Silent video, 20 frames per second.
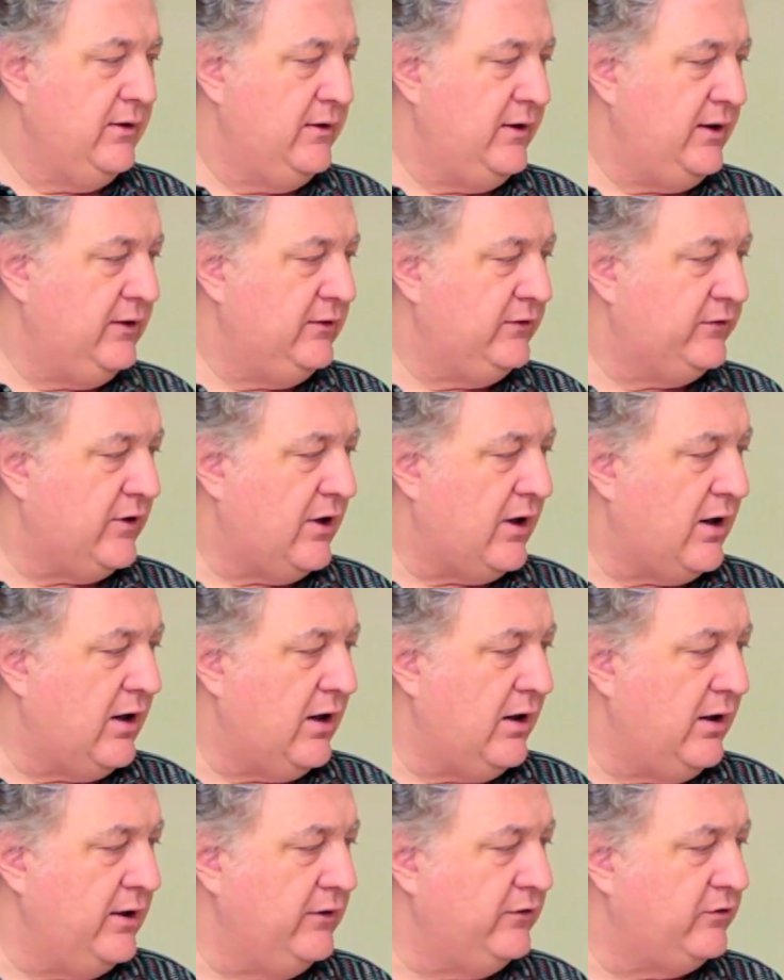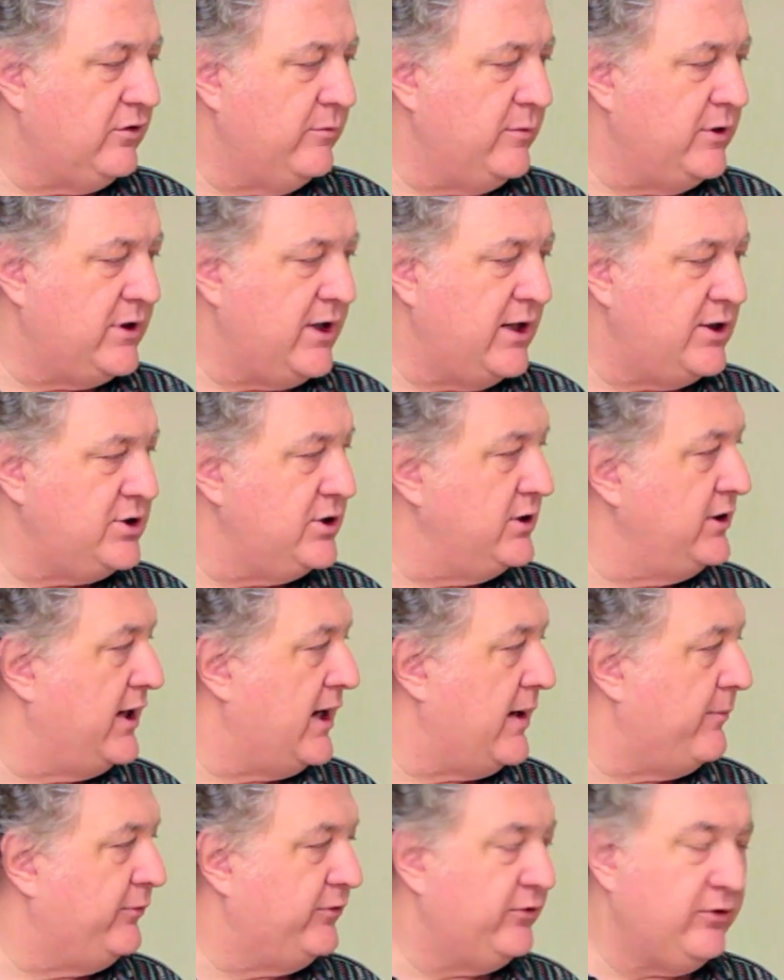These are instrumentation
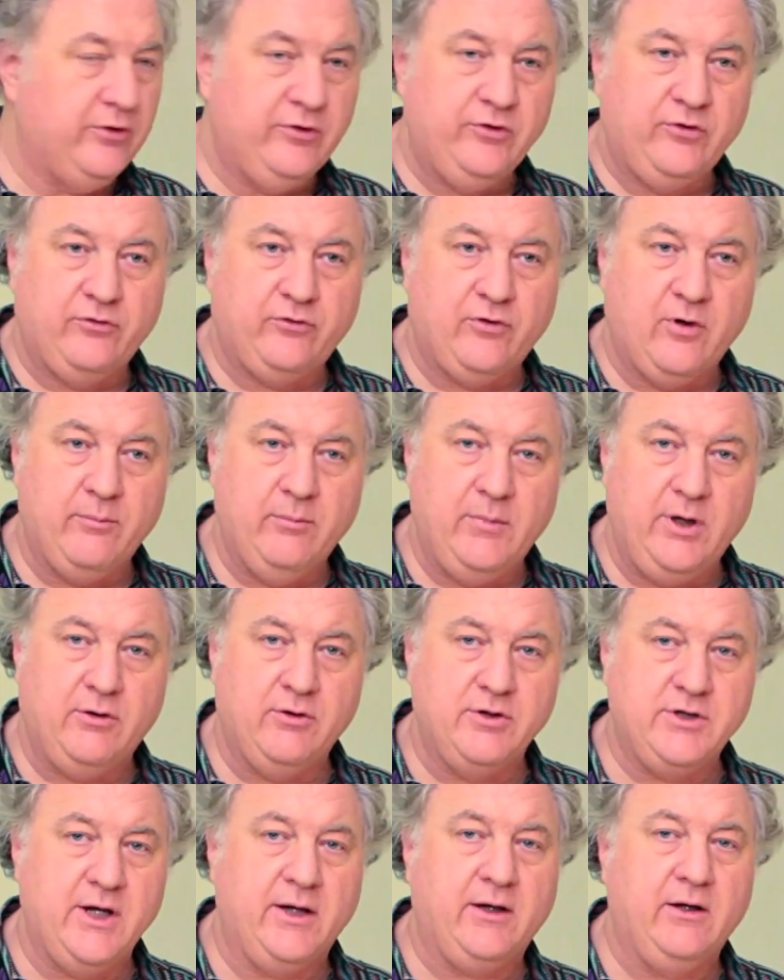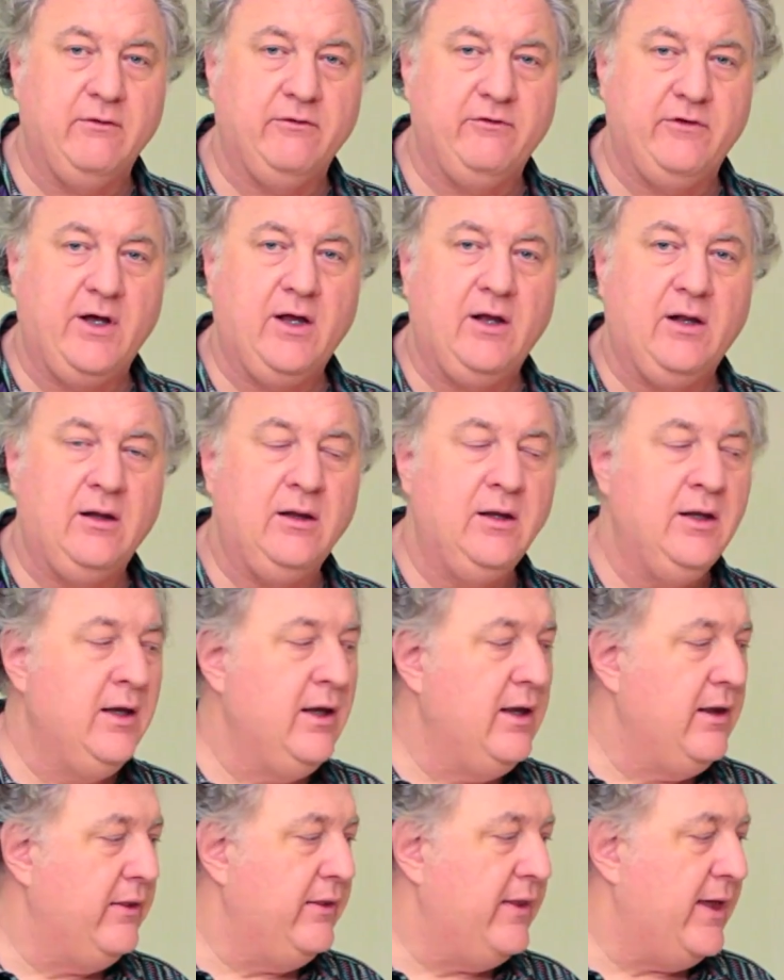capsules from Mikrotech Gefell
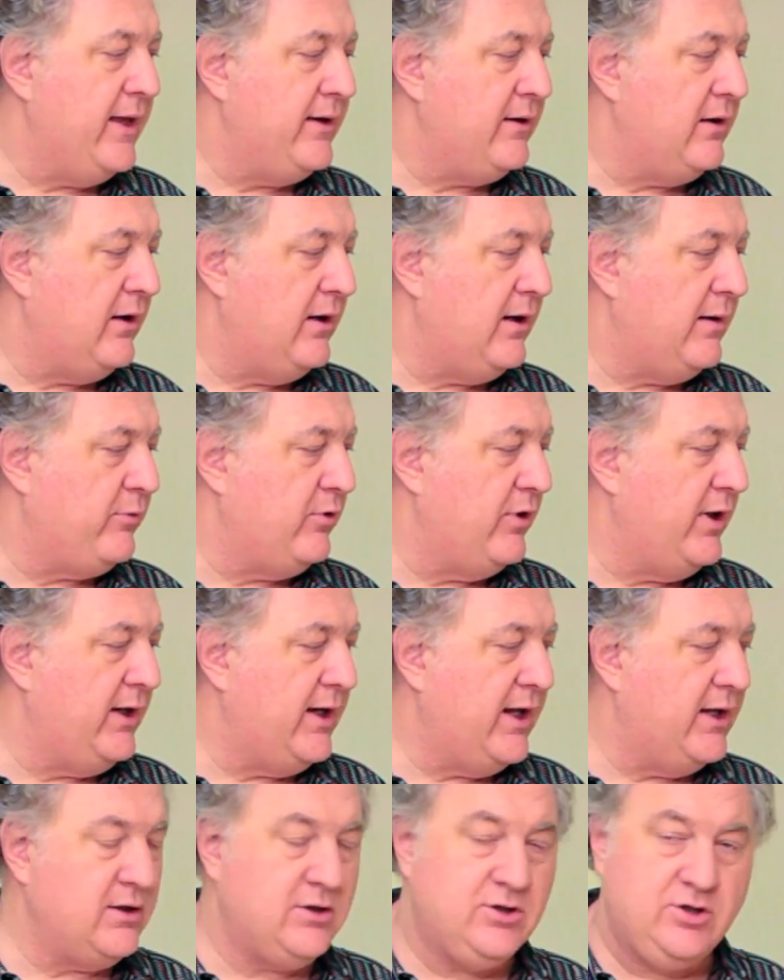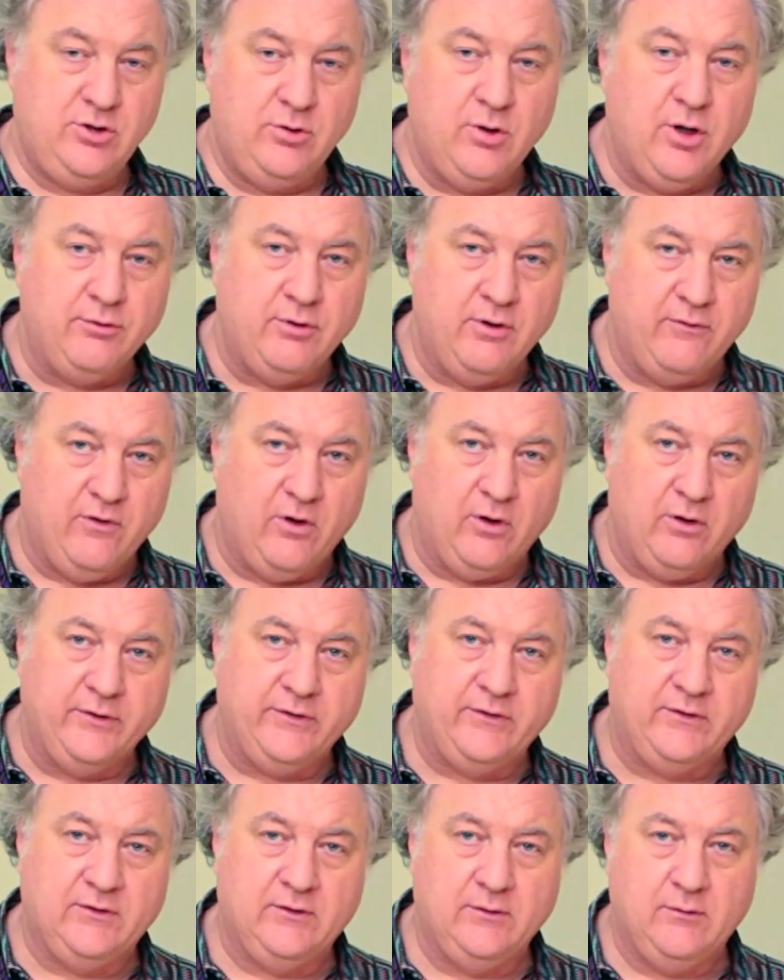that operate at 200
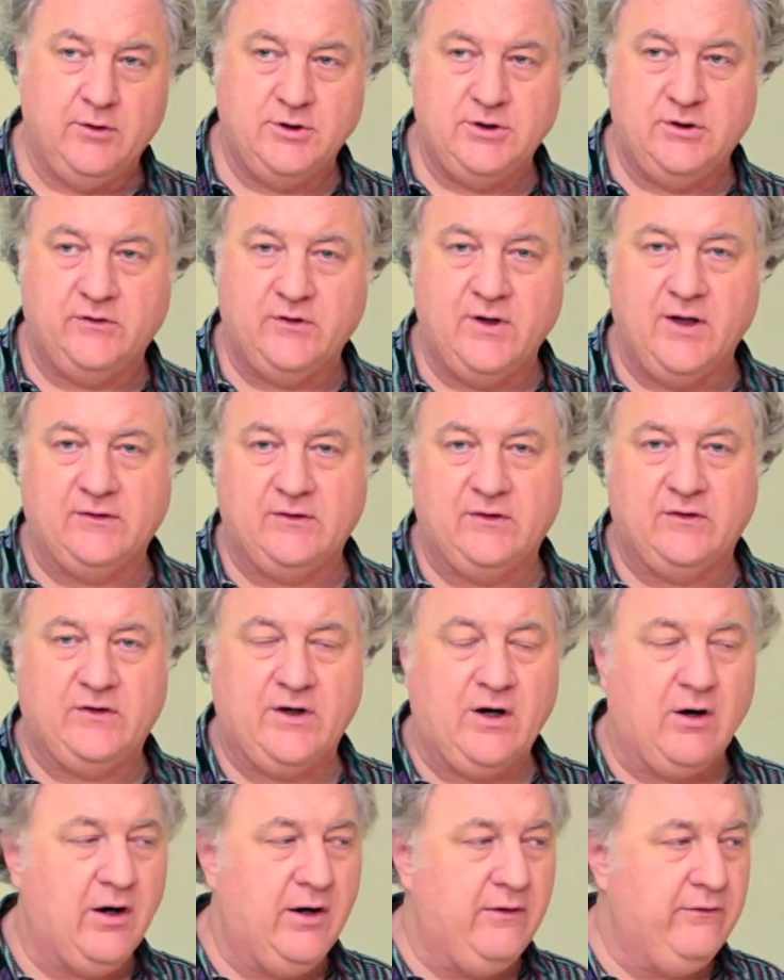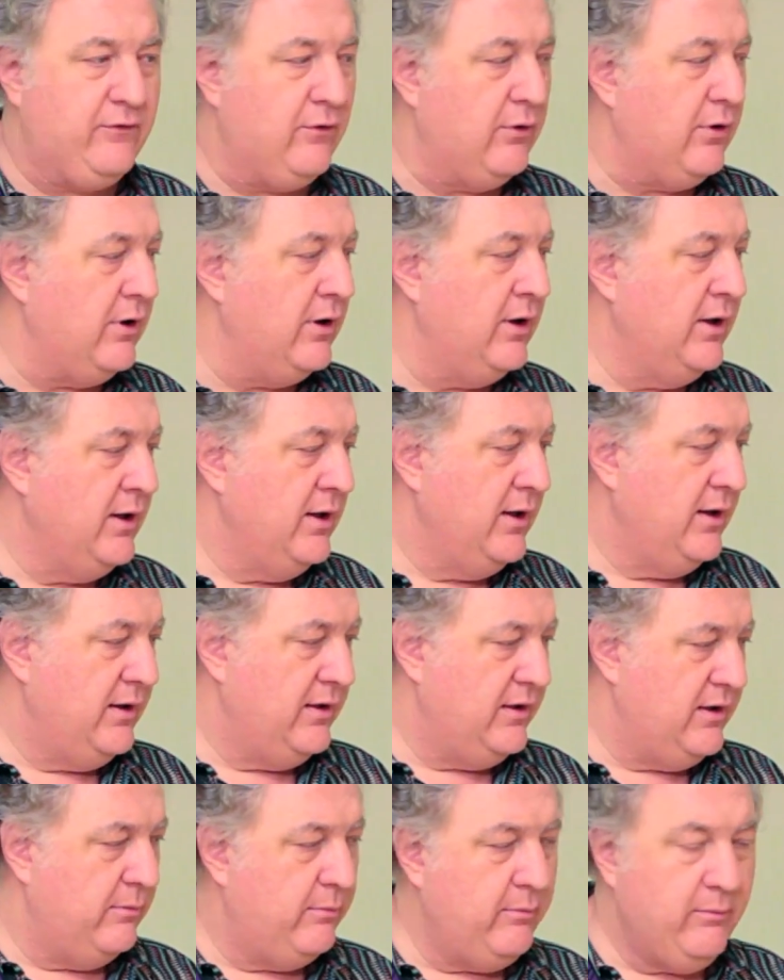volts, which is necessary for
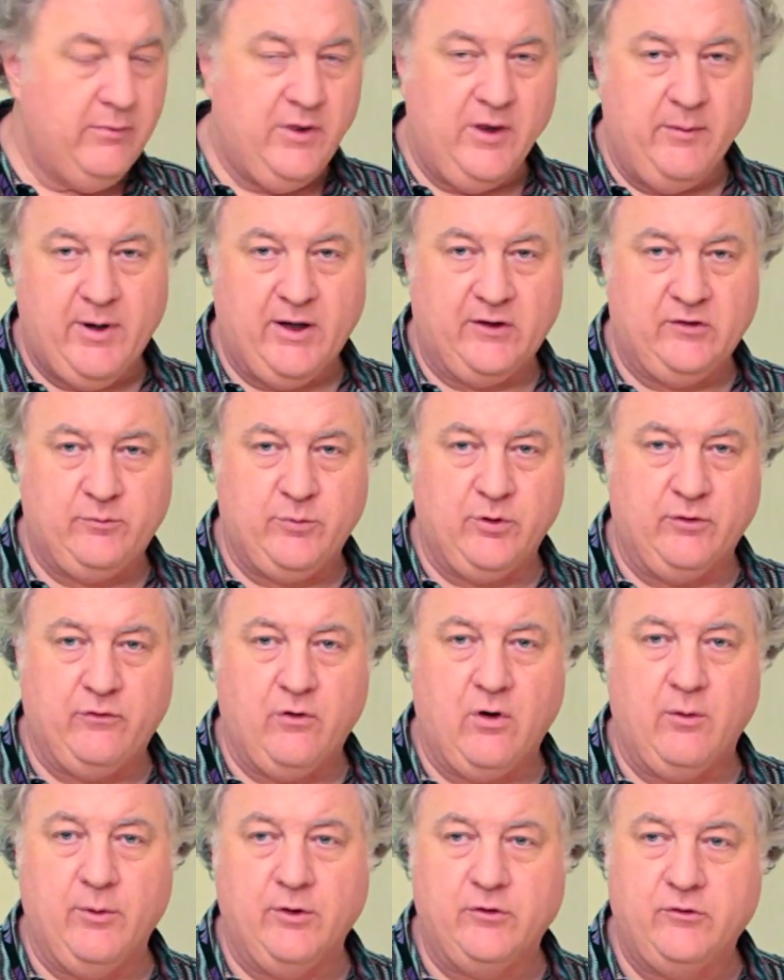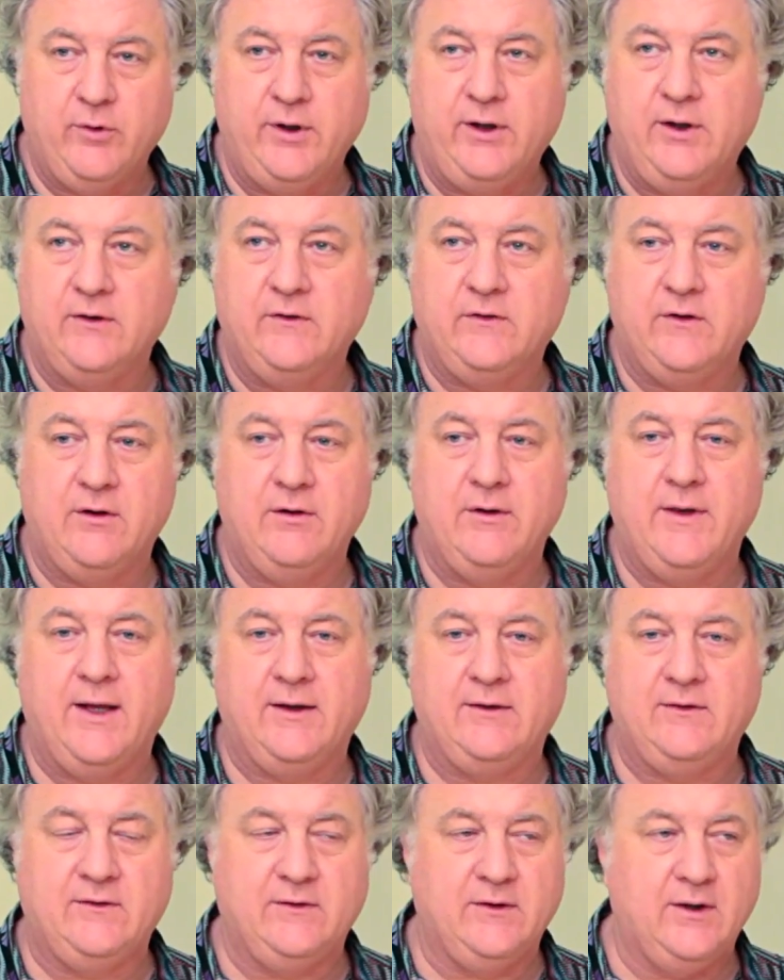the best performance. We consider
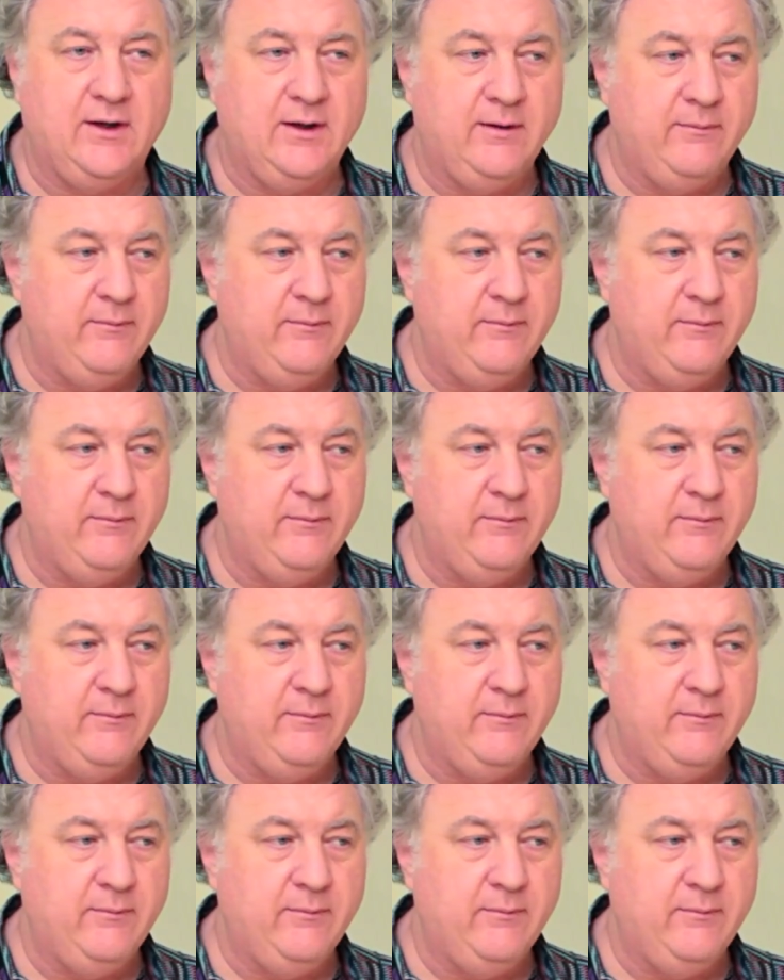that's